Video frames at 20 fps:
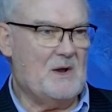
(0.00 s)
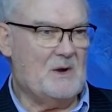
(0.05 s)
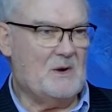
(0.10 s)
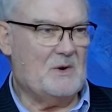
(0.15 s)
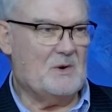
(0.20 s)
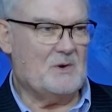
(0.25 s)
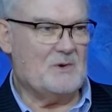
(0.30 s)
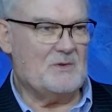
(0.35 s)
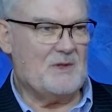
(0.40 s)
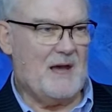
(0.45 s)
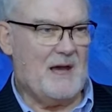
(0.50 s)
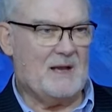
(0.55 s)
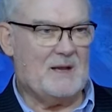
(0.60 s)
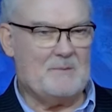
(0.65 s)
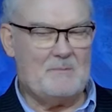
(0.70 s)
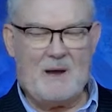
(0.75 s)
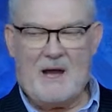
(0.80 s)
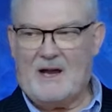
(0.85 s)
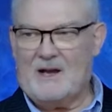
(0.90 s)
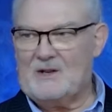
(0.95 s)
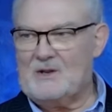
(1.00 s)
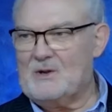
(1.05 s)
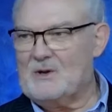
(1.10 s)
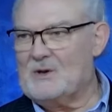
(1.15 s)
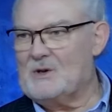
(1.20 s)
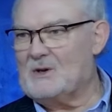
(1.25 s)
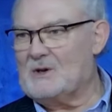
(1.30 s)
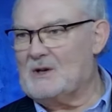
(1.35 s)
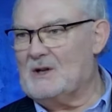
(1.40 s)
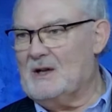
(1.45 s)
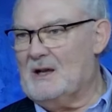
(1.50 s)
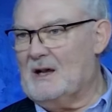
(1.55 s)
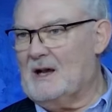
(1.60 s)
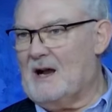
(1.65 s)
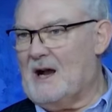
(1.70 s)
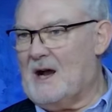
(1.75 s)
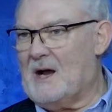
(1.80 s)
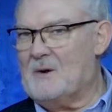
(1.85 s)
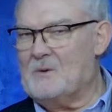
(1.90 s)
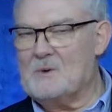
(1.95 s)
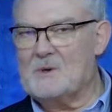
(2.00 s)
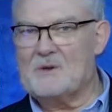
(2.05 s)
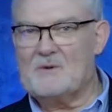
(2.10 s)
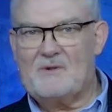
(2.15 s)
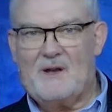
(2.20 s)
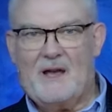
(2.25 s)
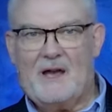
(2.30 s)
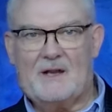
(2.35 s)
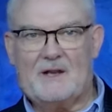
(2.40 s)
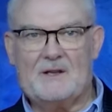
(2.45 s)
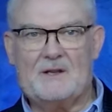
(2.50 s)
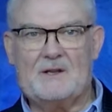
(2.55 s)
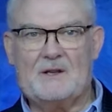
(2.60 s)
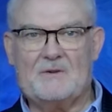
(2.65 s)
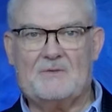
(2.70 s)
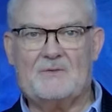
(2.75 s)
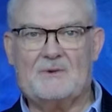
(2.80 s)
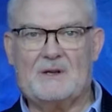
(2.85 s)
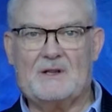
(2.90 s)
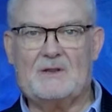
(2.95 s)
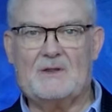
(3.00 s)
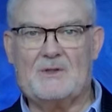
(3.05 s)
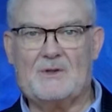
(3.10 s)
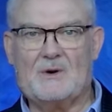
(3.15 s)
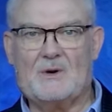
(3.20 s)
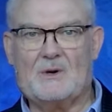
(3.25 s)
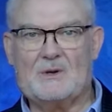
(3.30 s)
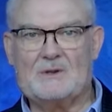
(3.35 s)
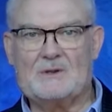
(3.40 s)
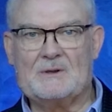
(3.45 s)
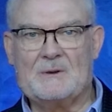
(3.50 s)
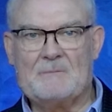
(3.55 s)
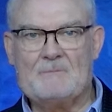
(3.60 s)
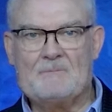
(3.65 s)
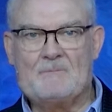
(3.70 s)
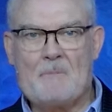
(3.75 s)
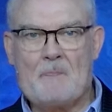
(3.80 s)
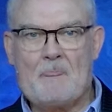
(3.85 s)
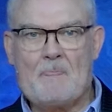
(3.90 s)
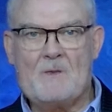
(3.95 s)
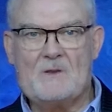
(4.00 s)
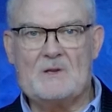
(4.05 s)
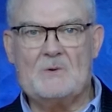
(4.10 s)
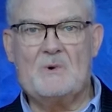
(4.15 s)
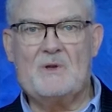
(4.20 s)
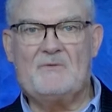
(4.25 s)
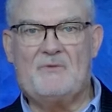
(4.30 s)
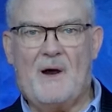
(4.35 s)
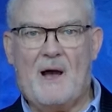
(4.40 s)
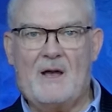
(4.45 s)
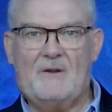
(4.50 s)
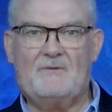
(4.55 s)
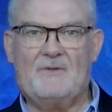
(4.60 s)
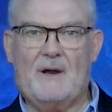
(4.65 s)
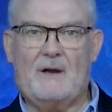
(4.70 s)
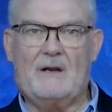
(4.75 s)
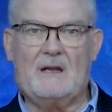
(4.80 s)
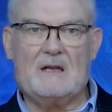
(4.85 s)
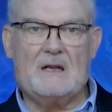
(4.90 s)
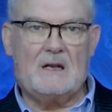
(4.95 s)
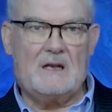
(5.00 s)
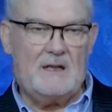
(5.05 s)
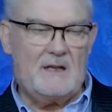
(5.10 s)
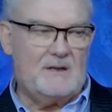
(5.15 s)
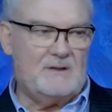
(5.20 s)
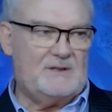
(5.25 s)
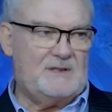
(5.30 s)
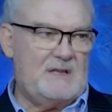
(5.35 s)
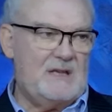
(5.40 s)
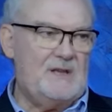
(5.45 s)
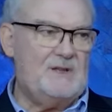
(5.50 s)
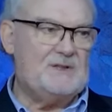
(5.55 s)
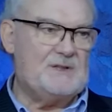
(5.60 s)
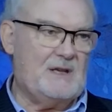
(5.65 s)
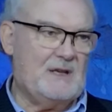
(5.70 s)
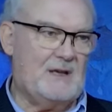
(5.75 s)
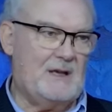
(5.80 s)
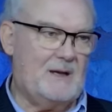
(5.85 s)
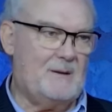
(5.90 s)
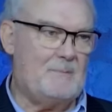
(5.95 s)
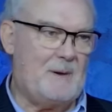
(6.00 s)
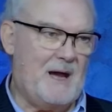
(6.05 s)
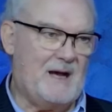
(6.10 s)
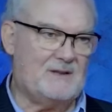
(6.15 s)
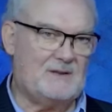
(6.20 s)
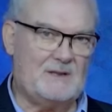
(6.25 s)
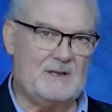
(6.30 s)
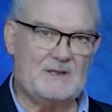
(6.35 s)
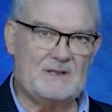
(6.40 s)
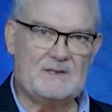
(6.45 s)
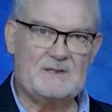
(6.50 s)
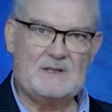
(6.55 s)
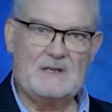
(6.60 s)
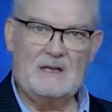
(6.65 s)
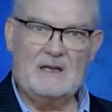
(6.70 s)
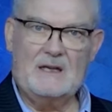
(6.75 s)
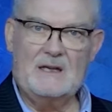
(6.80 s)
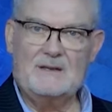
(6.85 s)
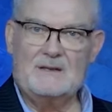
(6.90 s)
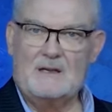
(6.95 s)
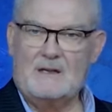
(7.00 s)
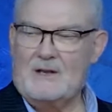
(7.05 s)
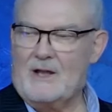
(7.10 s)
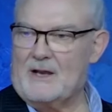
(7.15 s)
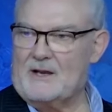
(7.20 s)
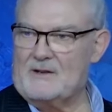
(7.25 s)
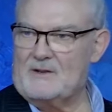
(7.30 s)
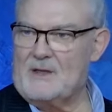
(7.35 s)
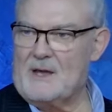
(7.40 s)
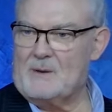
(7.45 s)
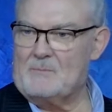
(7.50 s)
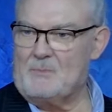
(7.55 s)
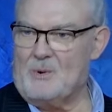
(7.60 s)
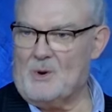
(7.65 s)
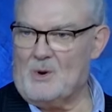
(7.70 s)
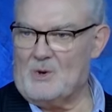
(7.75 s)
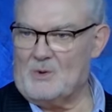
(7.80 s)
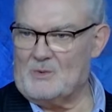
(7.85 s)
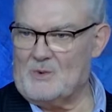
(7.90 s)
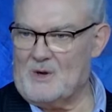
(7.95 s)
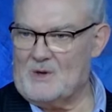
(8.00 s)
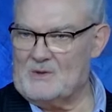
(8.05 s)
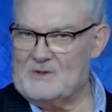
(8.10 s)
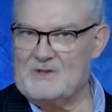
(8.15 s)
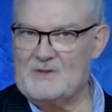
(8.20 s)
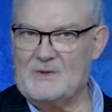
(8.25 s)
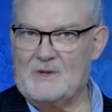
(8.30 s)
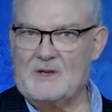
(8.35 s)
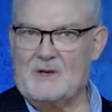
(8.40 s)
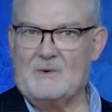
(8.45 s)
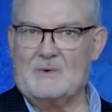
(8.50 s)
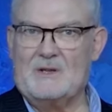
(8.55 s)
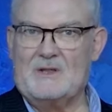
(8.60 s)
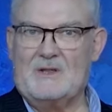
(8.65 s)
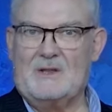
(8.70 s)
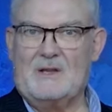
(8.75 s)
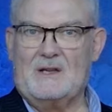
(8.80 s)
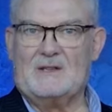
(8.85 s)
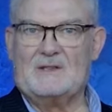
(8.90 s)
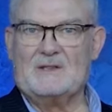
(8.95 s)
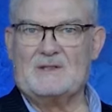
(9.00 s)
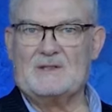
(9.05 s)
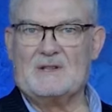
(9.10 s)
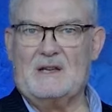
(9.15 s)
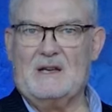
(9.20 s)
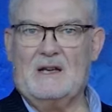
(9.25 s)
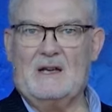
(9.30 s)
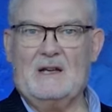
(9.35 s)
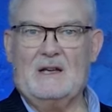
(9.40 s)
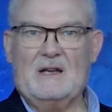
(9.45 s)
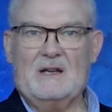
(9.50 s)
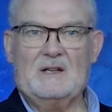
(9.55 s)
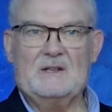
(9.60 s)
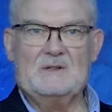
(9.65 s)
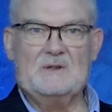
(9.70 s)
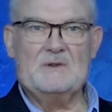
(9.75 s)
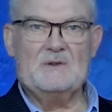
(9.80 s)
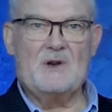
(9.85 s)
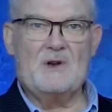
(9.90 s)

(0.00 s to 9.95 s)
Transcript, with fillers: or that about her, I would have had a different thought. So we find very clear teaching about this in the letter that Paul wrote to the Corinthians. Do